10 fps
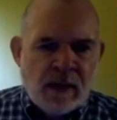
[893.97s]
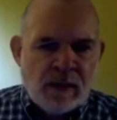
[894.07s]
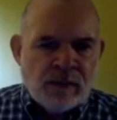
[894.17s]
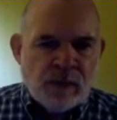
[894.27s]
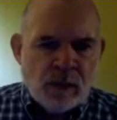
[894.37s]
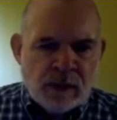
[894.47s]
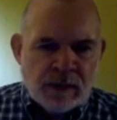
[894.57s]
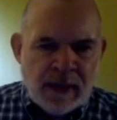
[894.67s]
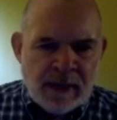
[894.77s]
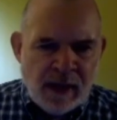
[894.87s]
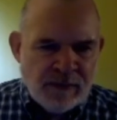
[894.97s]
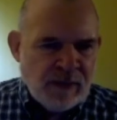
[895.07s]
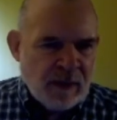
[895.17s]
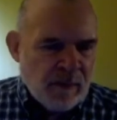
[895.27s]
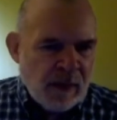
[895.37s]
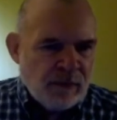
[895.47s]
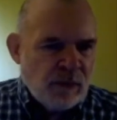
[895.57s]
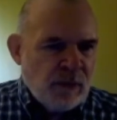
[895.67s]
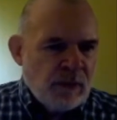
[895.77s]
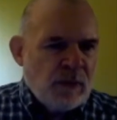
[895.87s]
So like I said, make
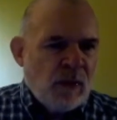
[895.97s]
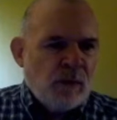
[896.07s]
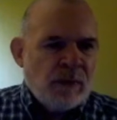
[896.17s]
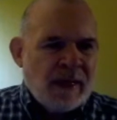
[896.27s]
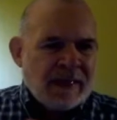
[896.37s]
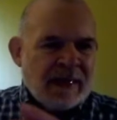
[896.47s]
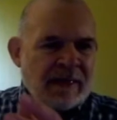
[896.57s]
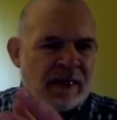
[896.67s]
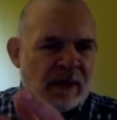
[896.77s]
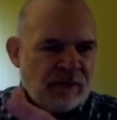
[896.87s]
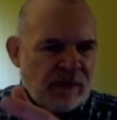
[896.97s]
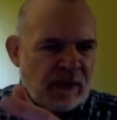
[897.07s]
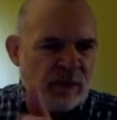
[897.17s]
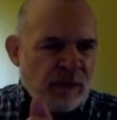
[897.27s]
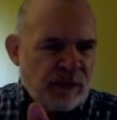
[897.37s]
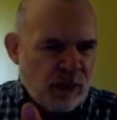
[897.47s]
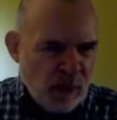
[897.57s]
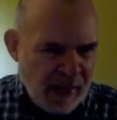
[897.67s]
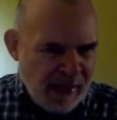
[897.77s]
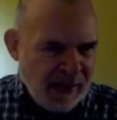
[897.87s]
sure you don't like touch things with
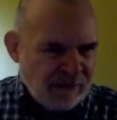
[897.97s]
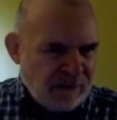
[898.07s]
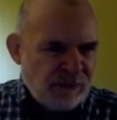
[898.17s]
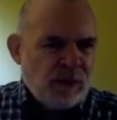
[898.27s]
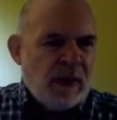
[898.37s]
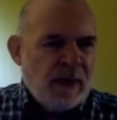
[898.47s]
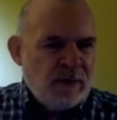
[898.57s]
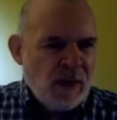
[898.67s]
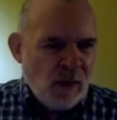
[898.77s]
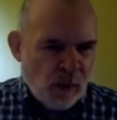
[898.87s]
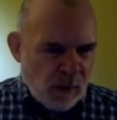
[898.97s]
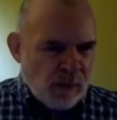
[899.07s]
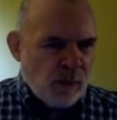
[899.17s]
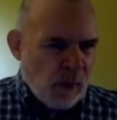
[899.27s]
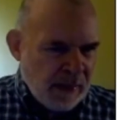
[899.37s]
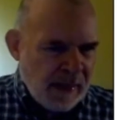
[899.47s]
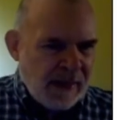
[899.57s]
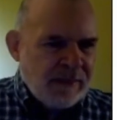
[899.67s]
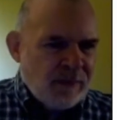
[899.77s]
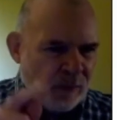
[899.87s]
two hands. If you can, work with one
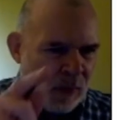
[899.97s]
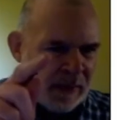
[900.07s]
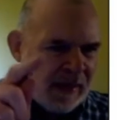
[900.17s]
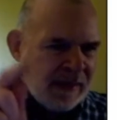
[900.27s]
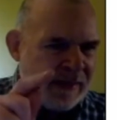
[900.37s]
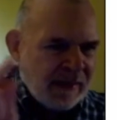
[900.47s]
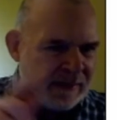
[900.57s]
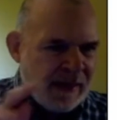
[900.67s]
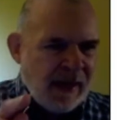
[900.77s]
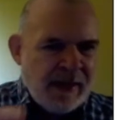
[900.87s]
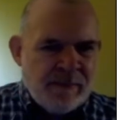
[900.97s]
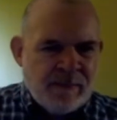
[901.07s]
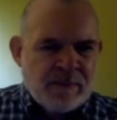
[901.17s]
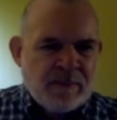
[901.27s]
hand at a time.